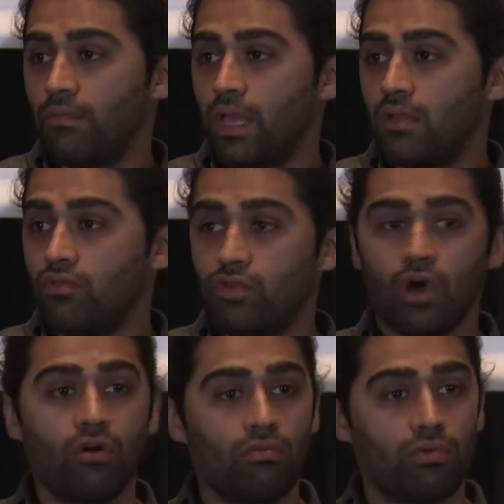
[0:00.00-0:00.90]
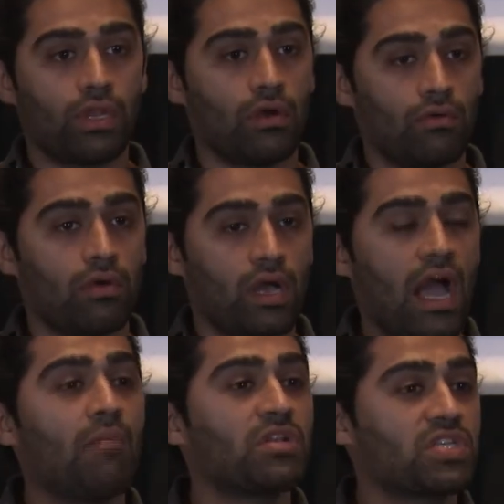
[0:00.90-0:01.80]
and you know
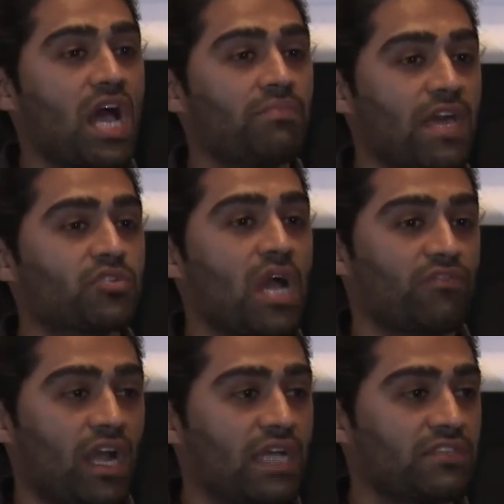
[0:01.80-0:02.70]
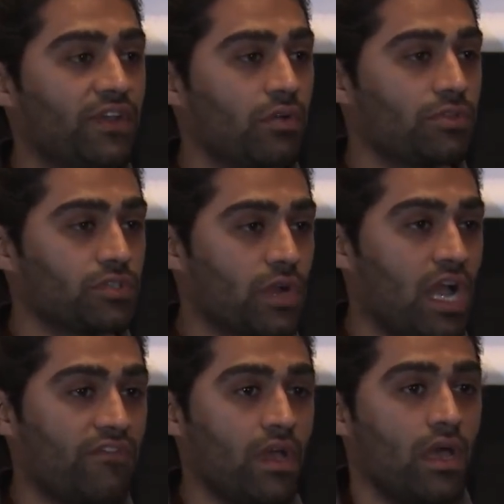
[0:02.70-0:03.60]
how much time that driver has available to
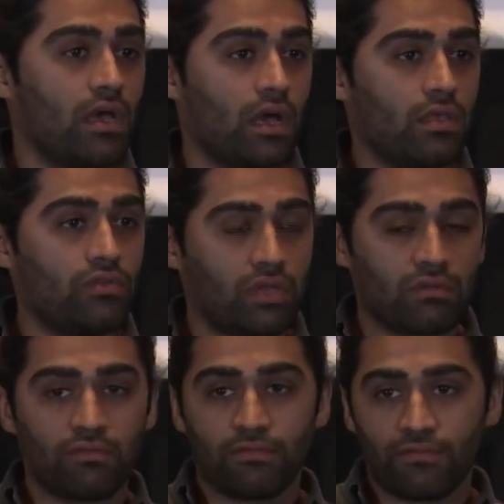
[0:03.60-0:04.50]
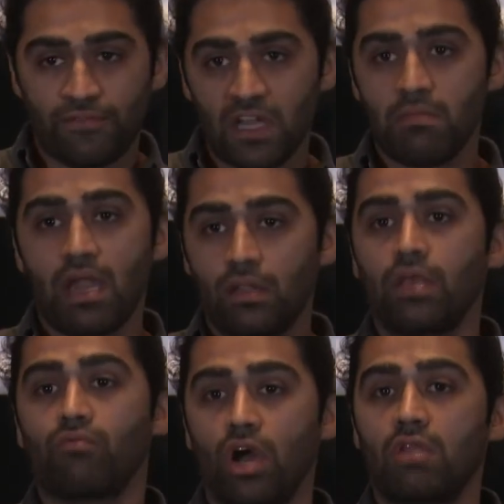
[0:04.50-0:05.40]
drive, you can
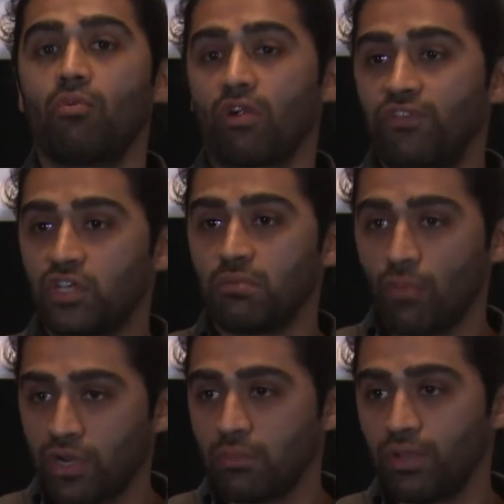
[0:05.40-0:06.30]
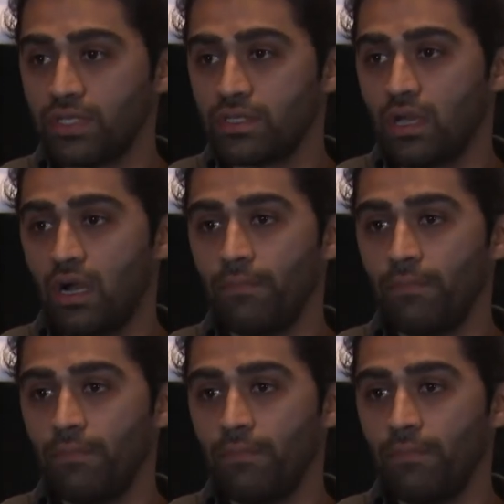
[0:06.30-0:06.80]
fundamentally run a more efficient marketplace.